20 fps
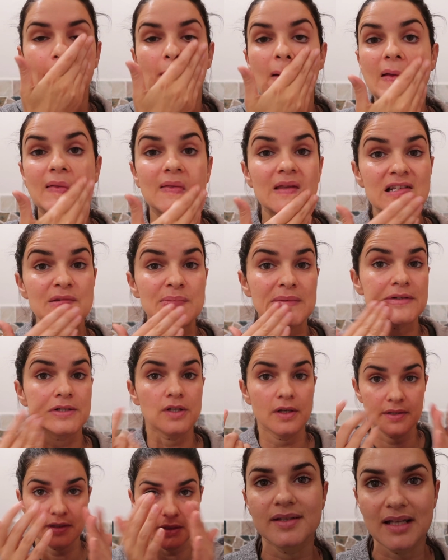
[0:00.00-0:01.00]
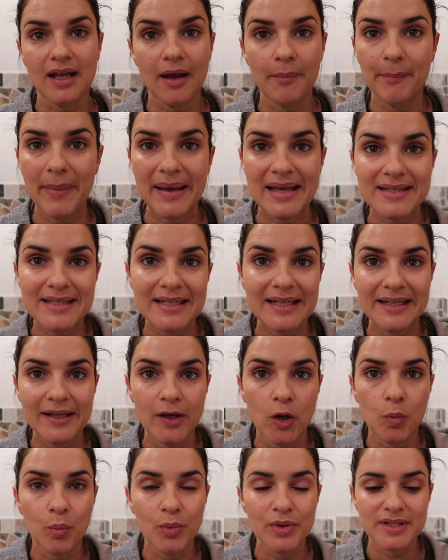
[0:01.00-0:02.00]
And this one does, is that
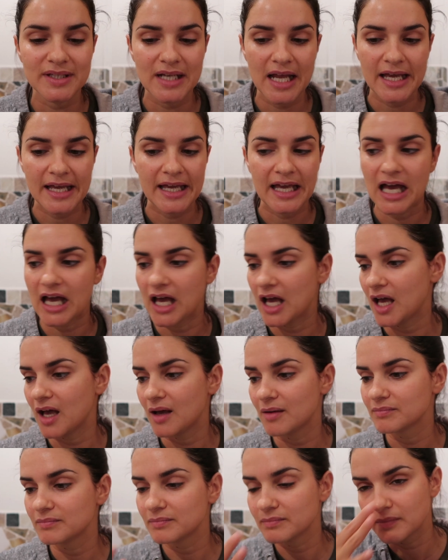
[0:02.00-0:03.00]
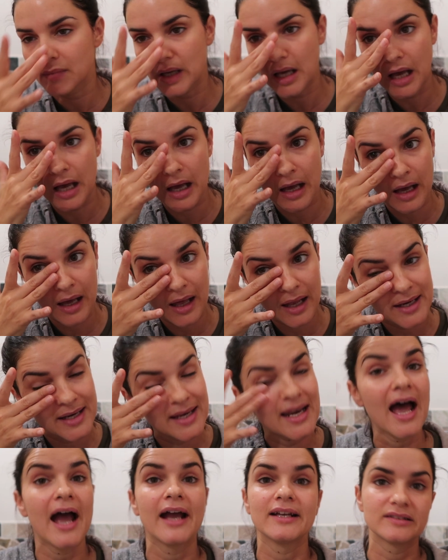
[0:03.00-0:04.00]
basically almost like a
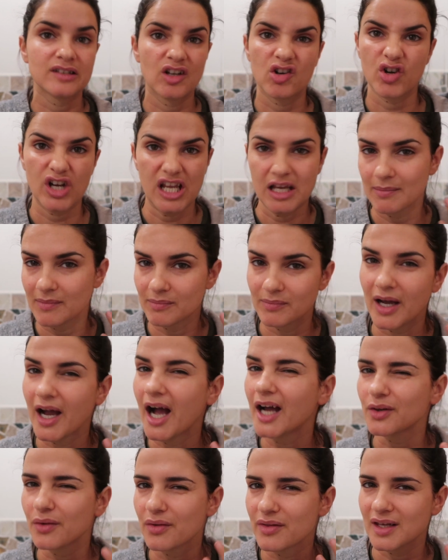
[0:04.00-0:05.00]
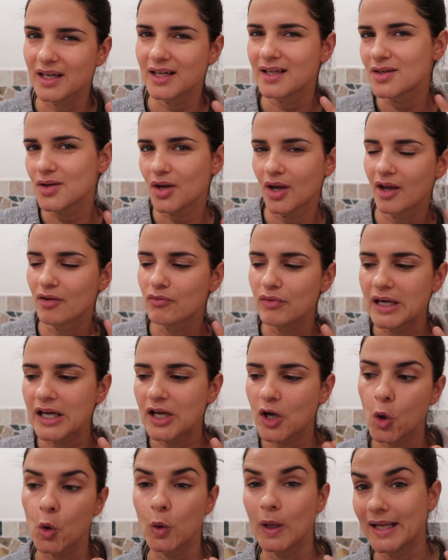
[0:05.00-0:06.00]
night cream. I don't think you can
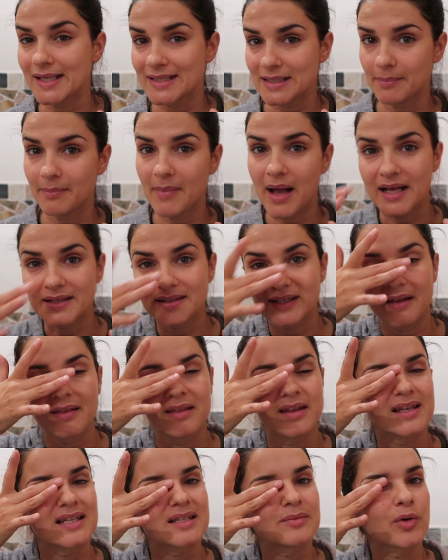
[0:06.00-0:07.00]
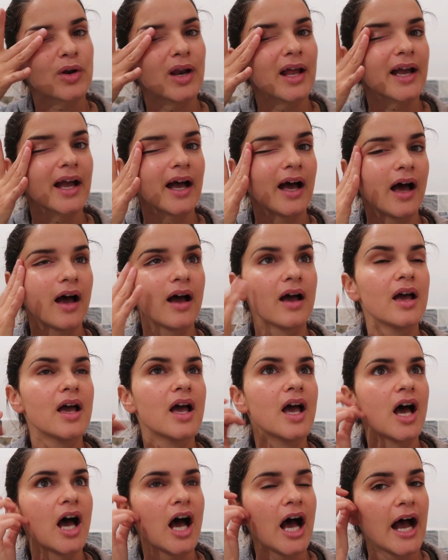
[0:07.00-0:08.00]
really call it as a mask. I think it's more like a
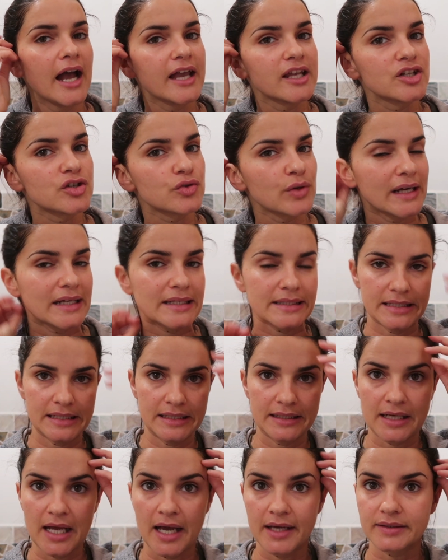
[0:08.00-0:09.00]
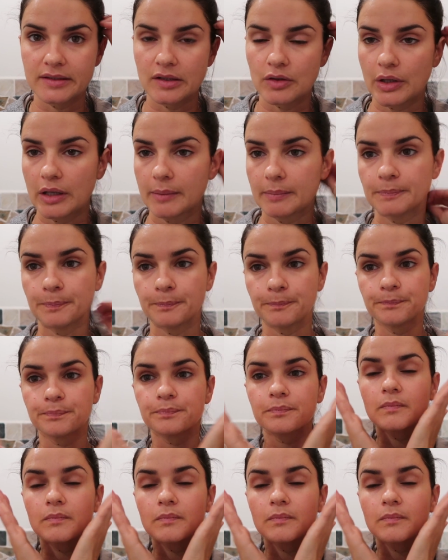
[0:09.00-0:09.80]
hydrating night cream.